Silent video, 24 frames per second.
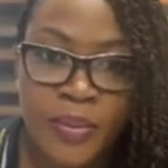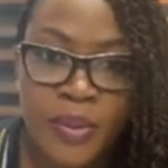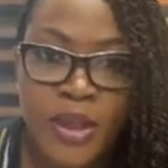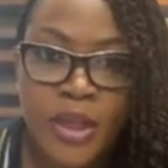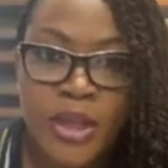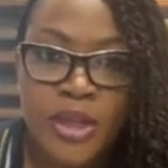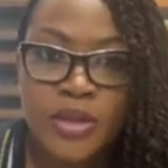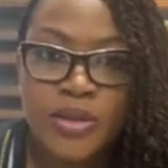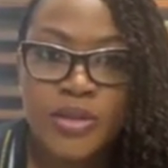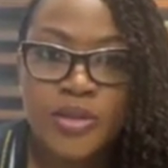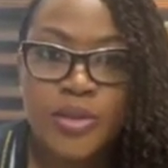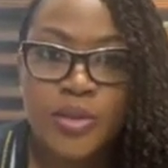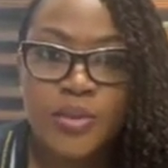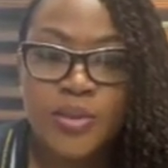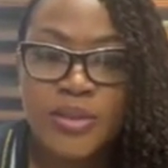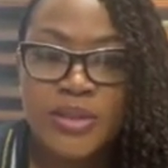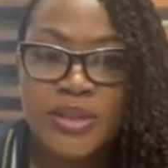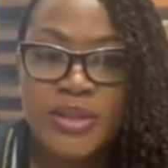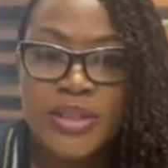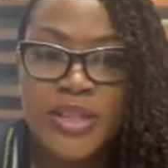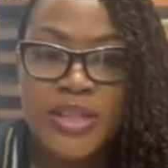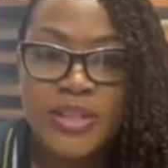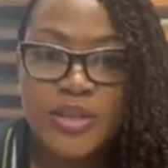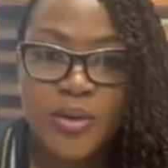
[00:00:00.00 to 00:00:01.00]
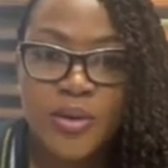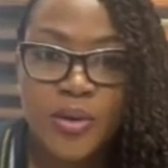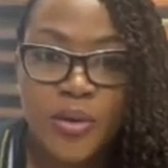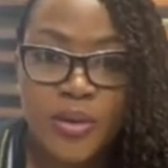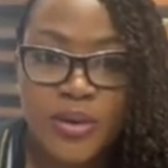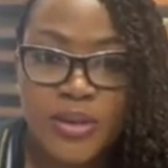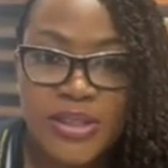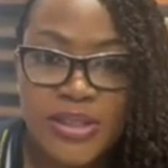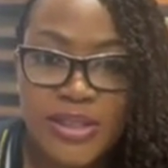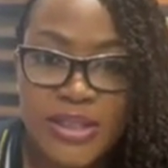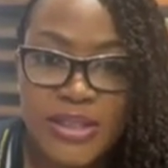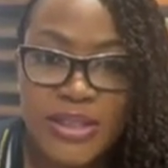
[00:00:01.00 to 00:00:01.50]
So these
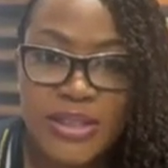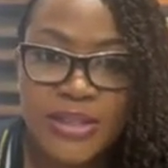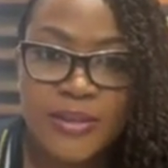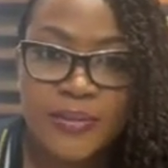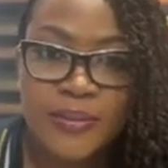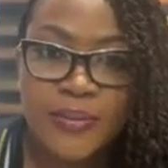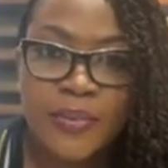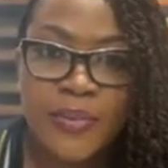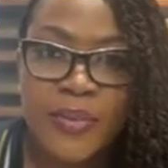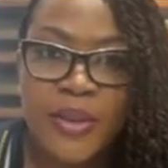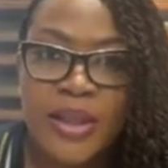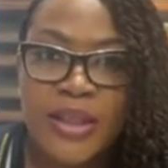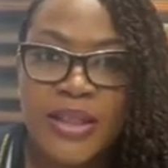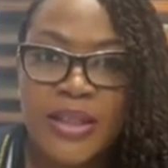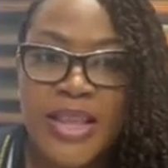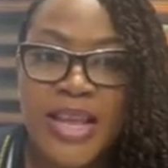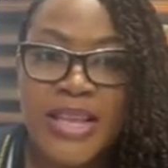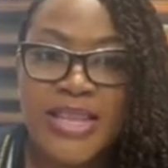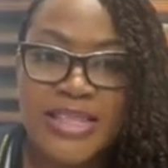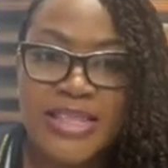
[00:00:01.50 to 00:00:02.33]
courses, they are